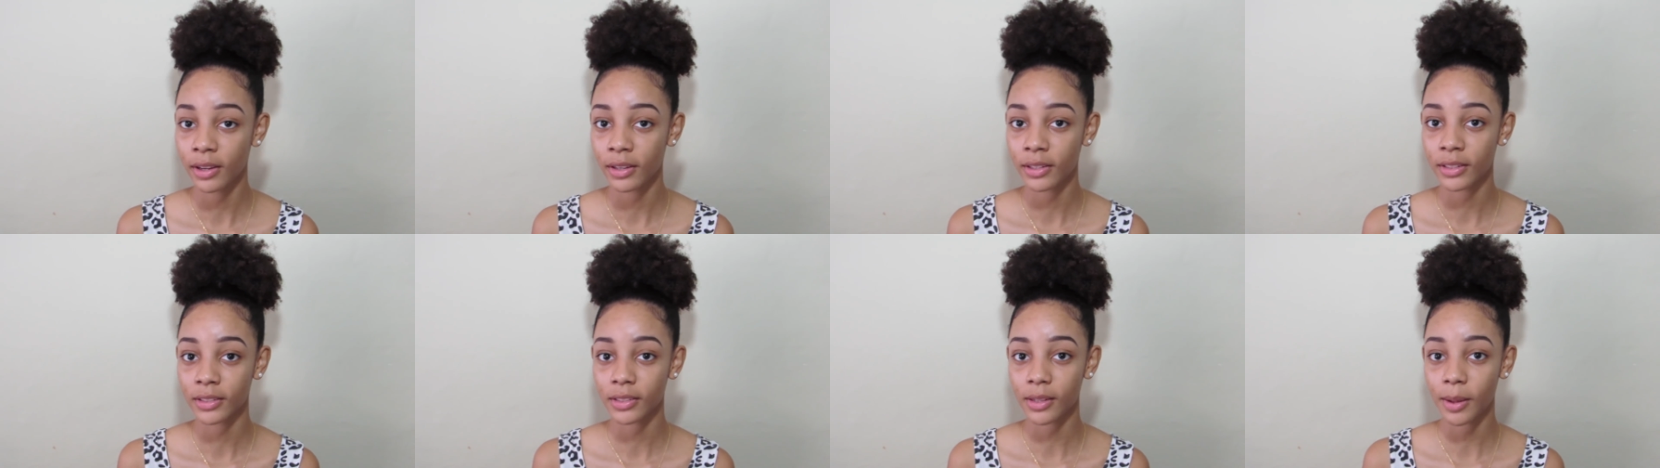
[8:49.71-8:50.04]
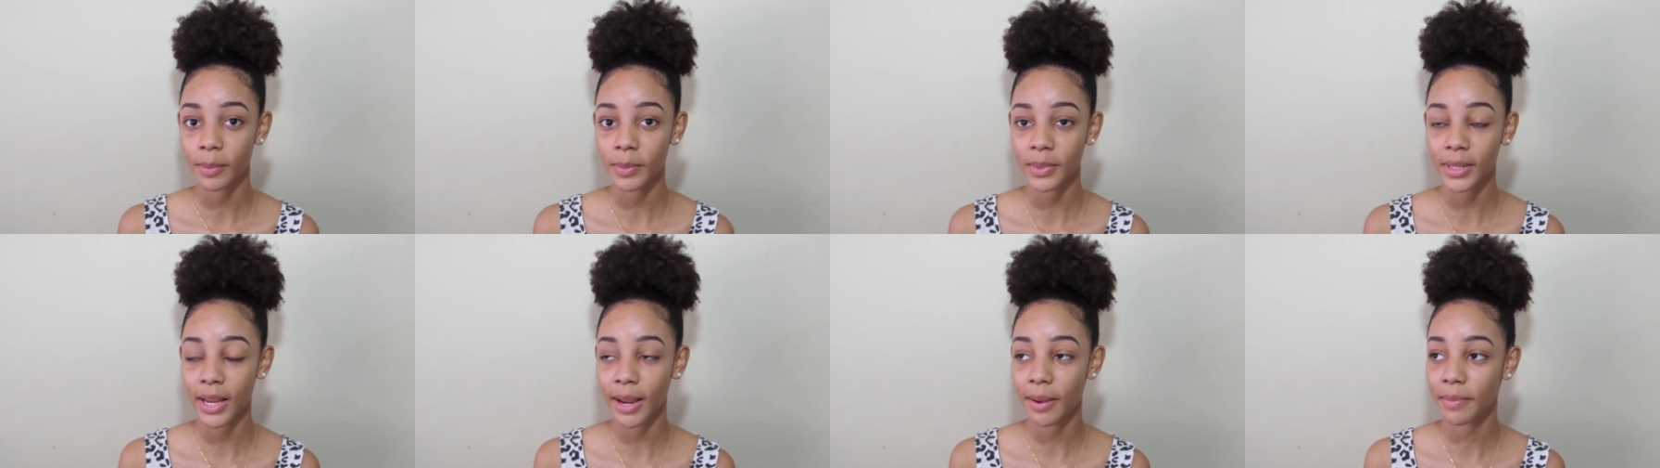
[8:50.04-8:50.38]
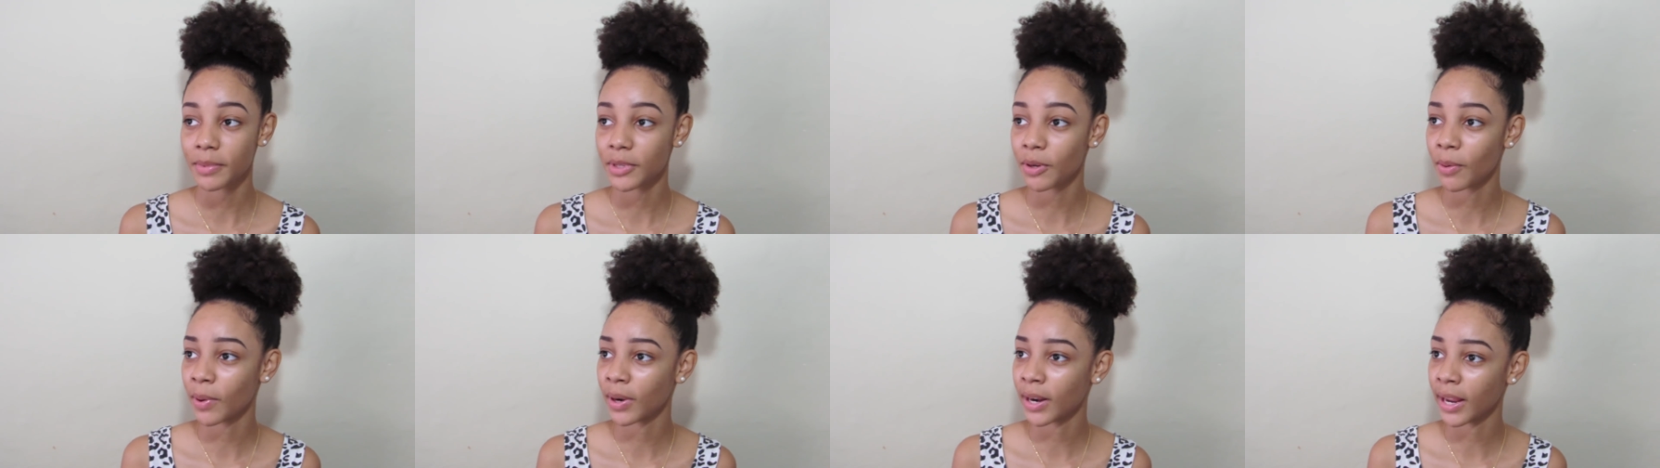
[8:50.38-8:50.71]
sometimes
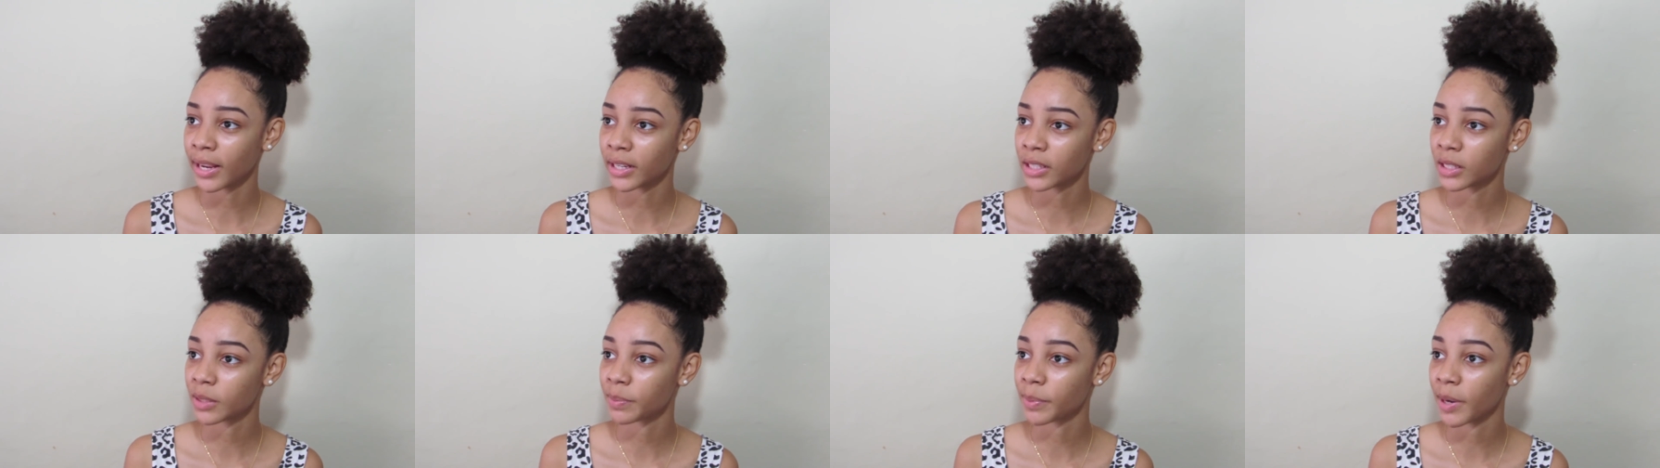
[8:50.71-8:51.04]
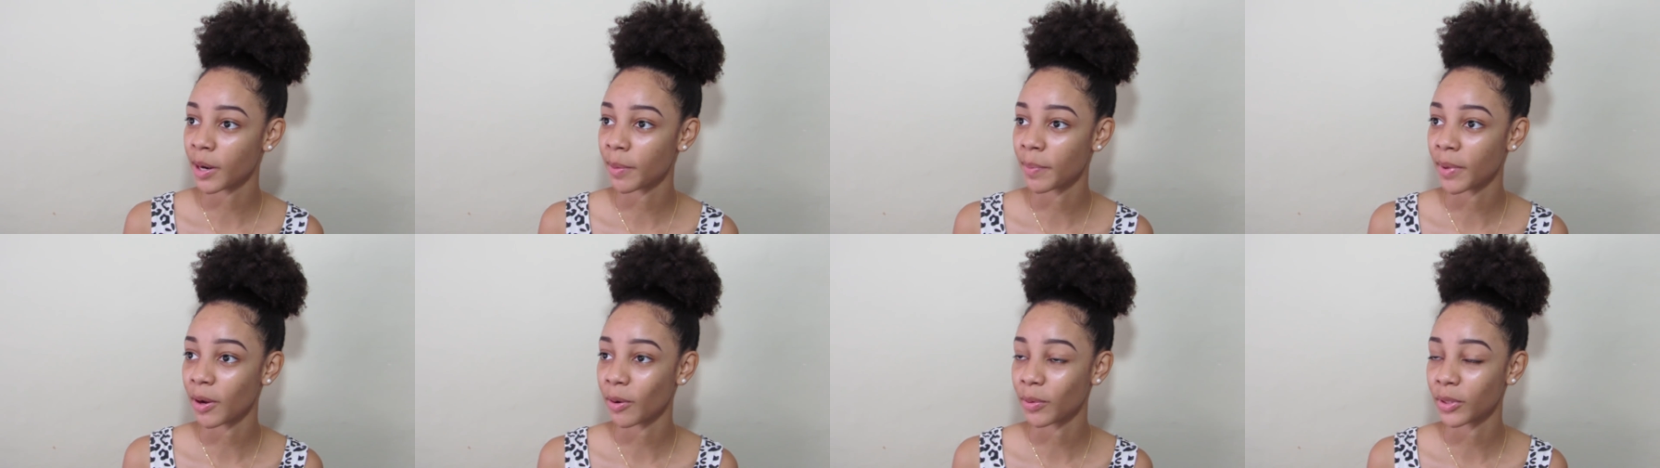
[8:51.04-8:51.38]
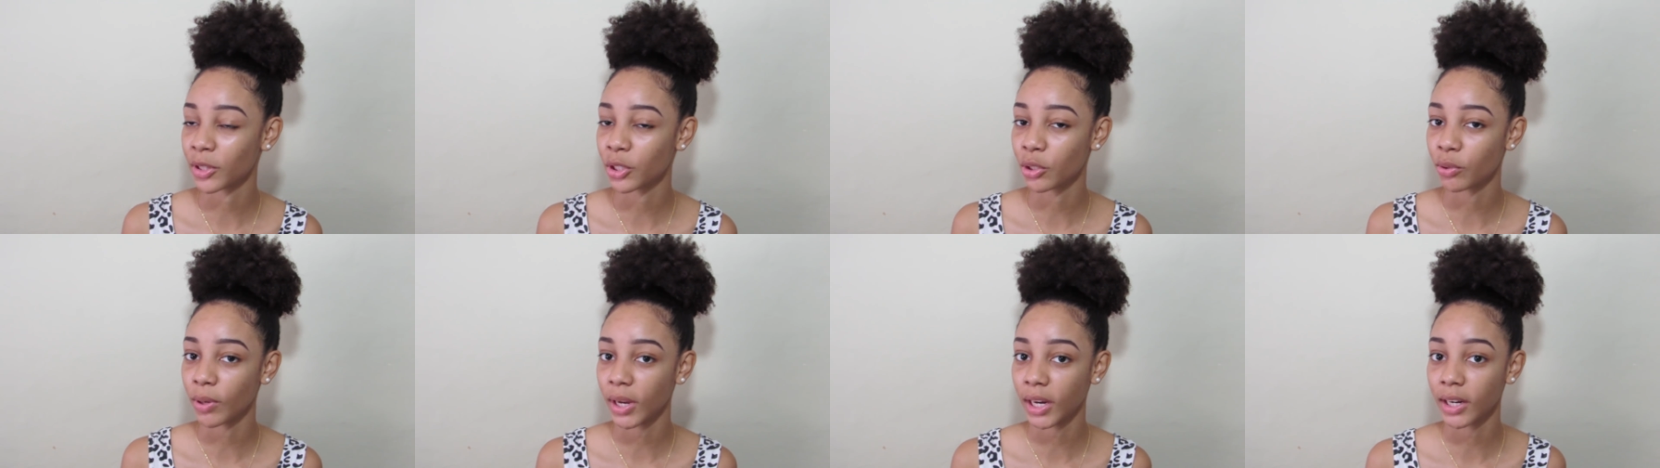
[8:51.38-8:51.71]
you want to experiment with
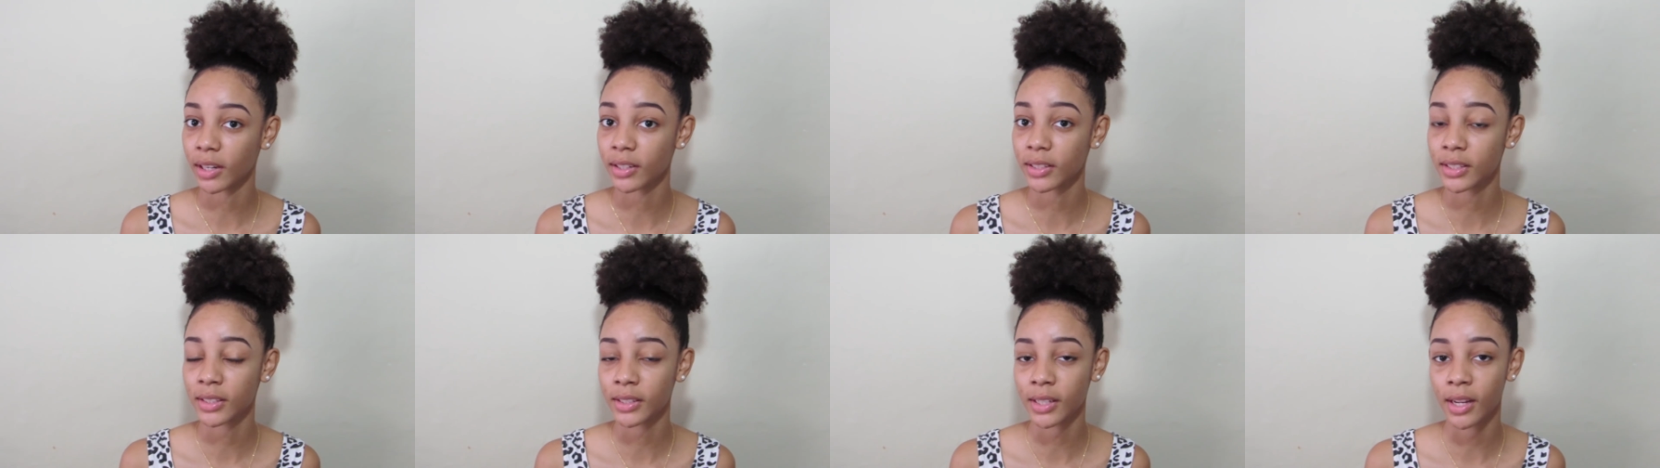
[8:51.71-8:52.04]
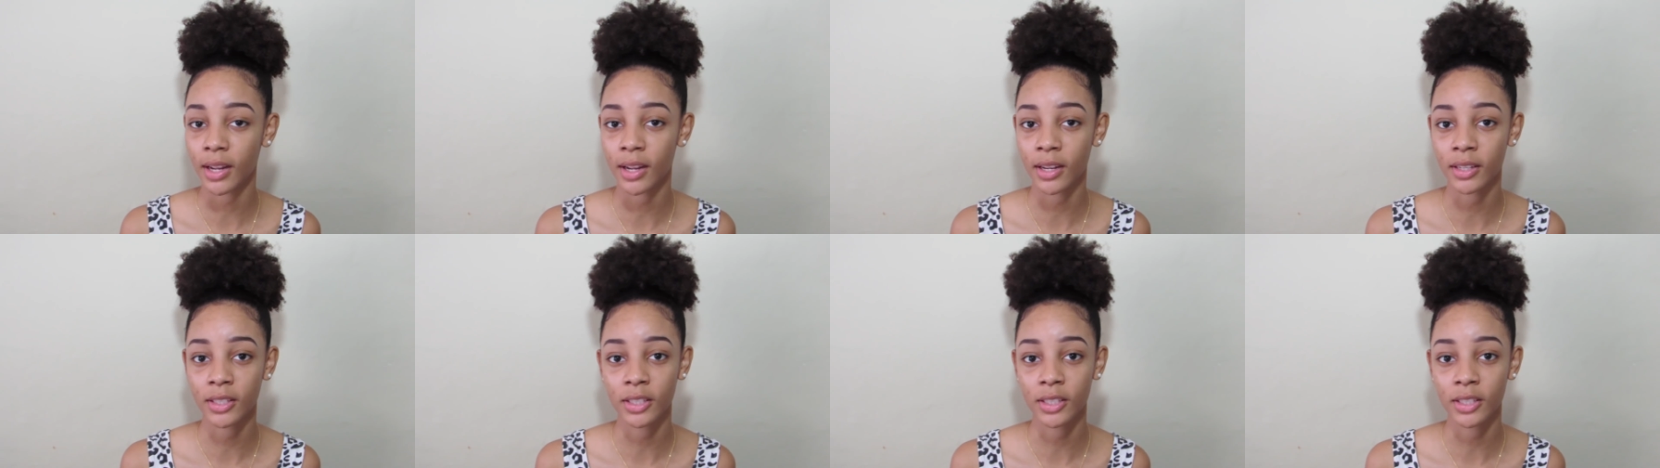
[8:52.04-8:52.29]
new hairstyles.